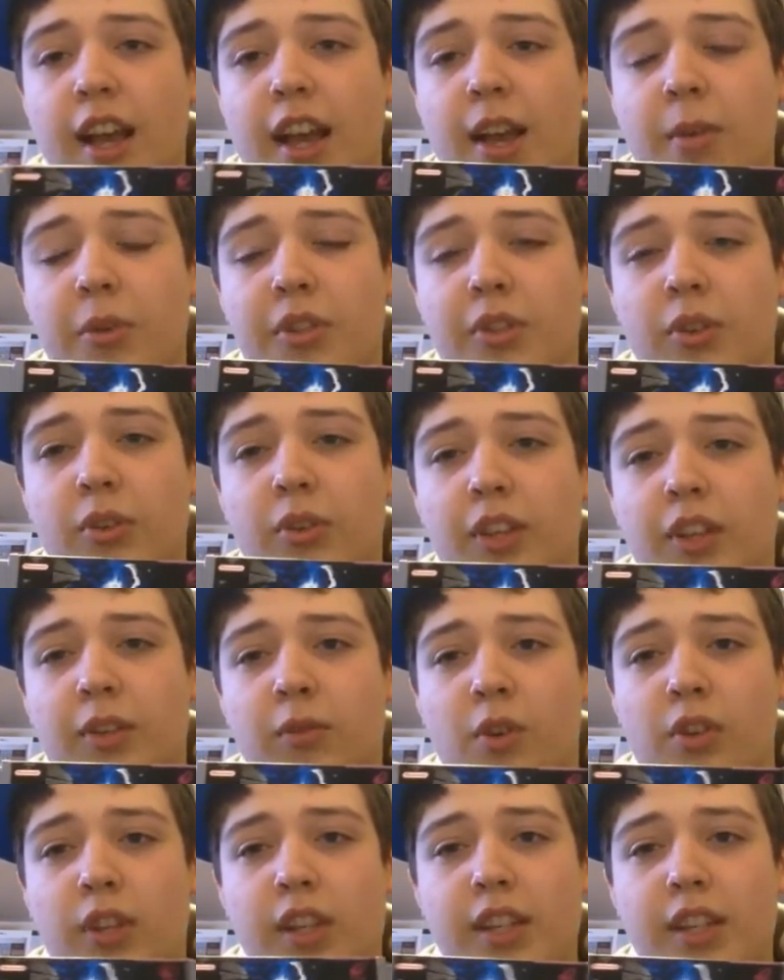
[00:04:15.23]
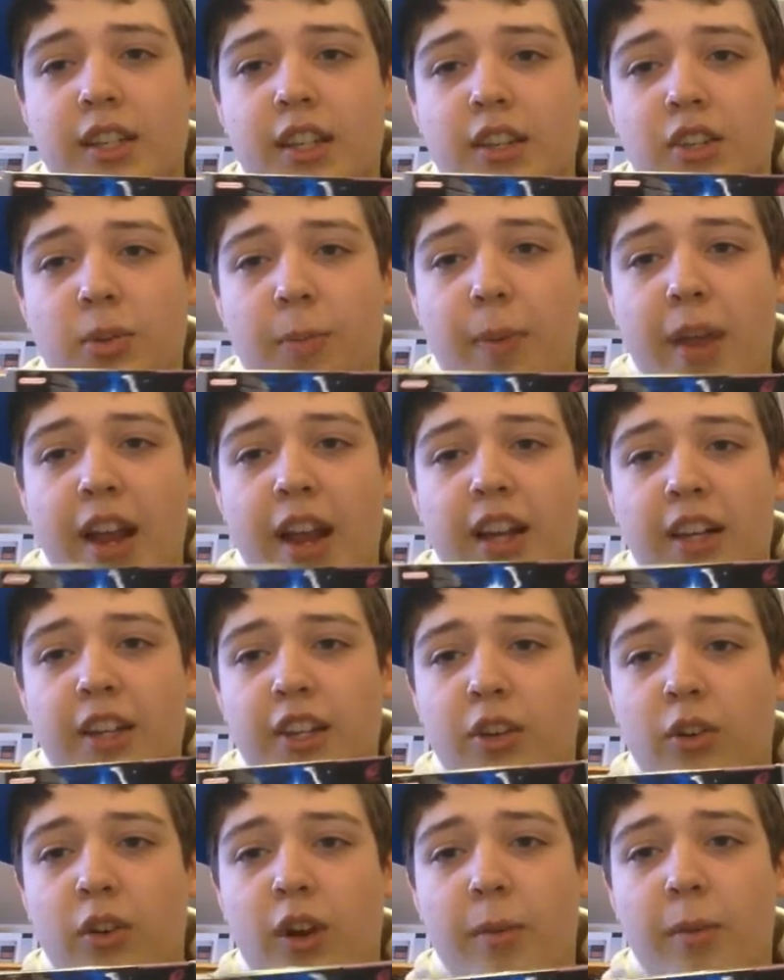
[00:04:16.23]
It was only released in Japan
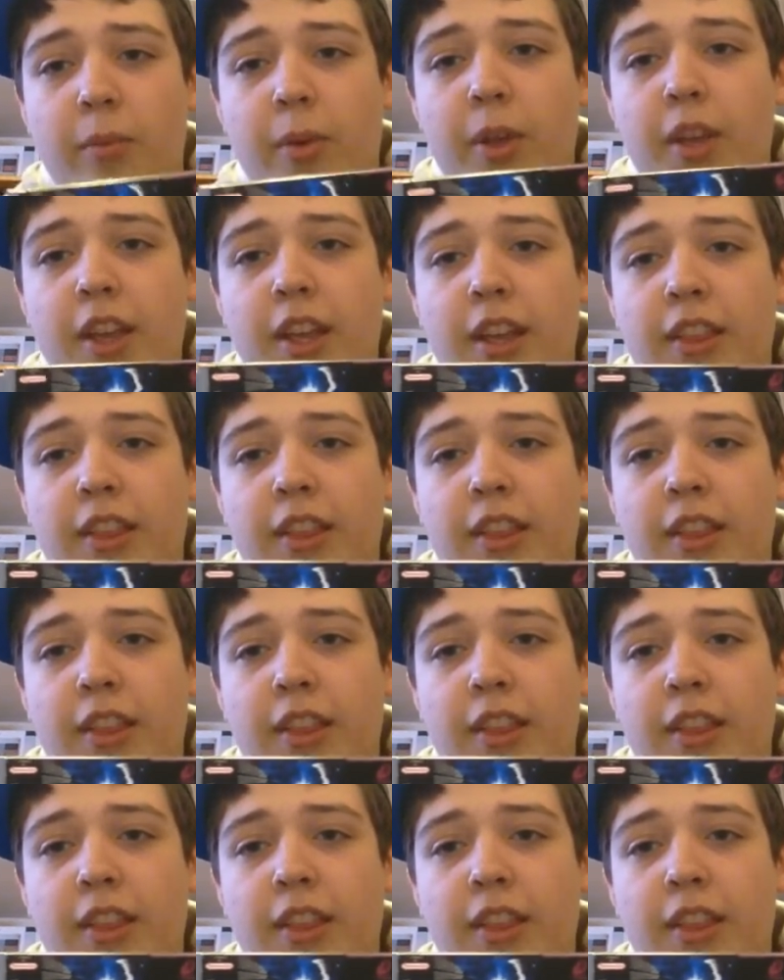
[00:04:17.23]
and Europe.